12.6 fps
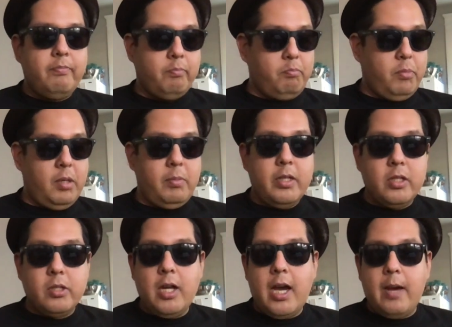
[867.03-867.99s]
Maybe it's
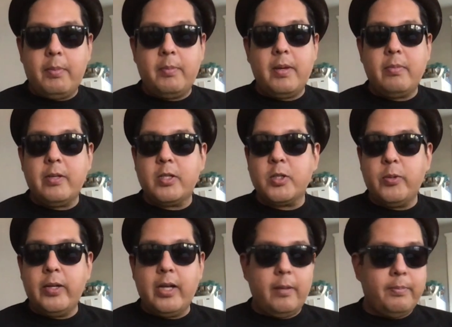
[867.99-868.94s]
not, but maybe it's
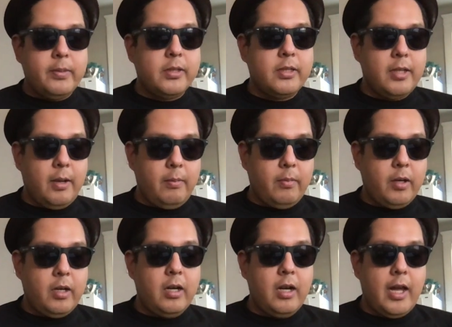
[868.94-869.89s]
showing up
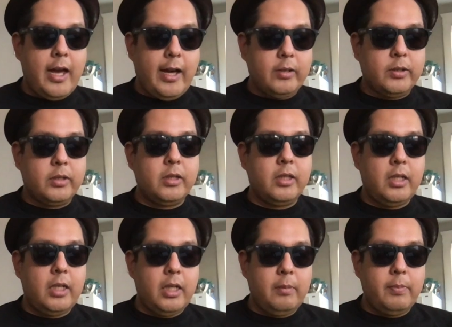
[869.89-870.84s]
somewhere else.
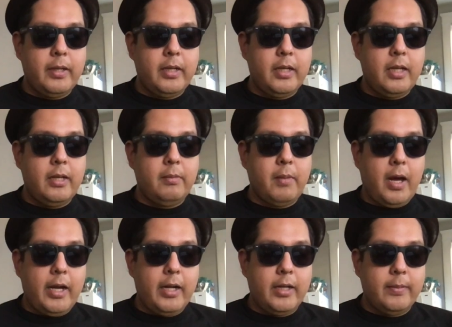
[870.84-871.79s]
Keep it in
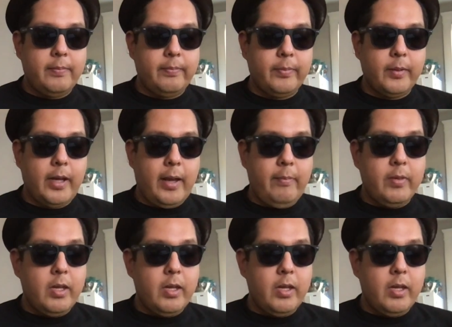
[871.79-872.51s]
mind. Okay?